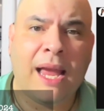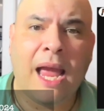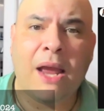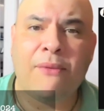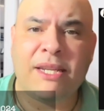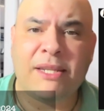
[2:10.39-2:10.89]

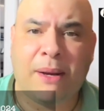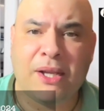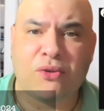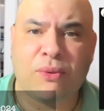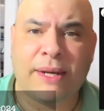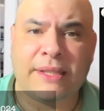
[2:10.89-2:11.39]
and
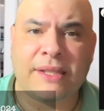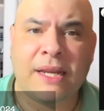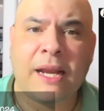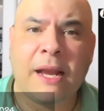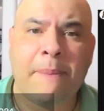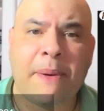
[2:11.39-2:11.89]
response rates
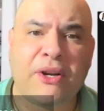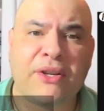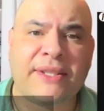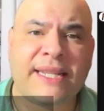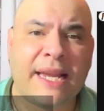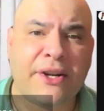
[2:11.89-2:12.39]
compared to
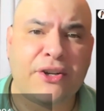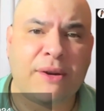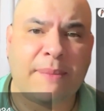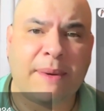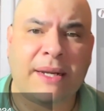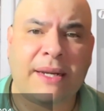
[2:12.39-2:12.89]
standard
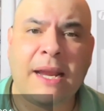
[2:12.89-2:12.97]
treatment